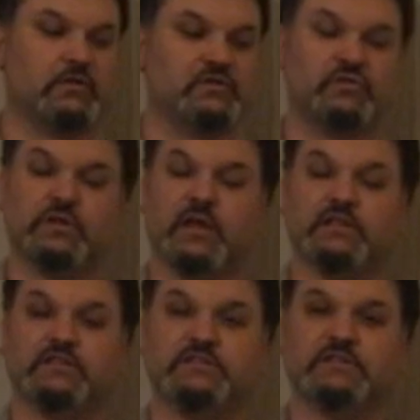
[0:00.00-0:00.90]
string
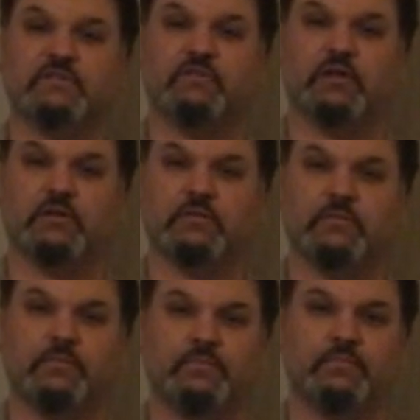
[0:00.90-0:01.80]
at the 6th fret.
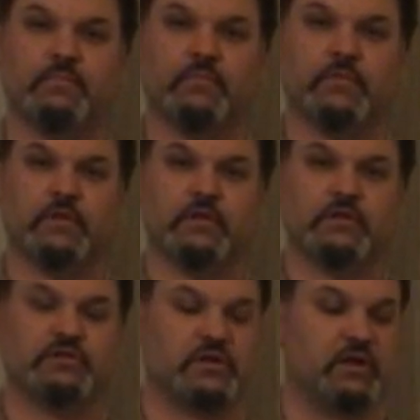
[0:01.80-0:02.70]

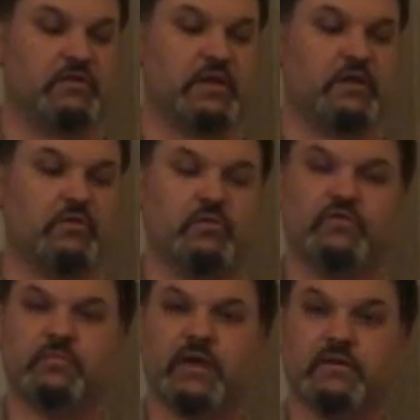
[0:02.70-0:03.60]
So you hear that note
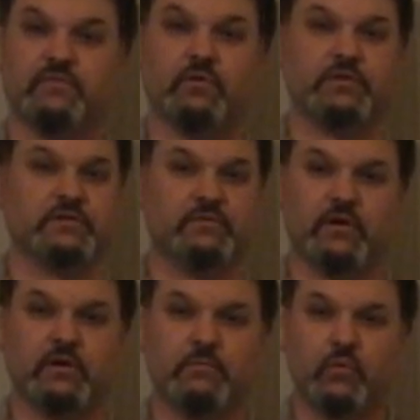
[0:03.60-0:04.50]
moving back and forth. It's
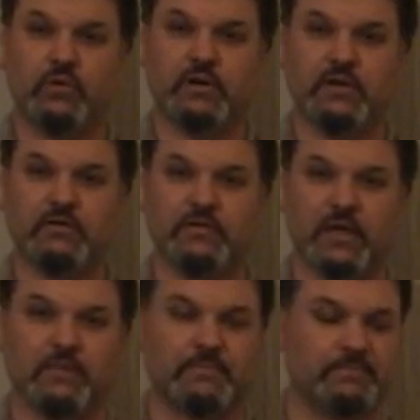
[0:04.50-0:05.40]
very important to hear
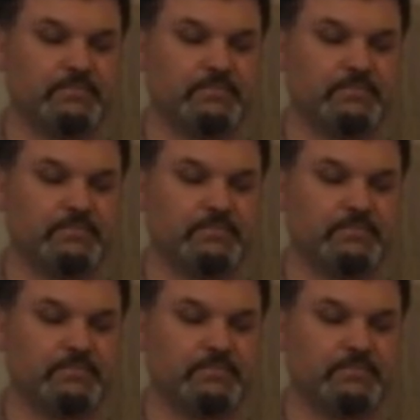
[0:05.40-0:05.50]
that,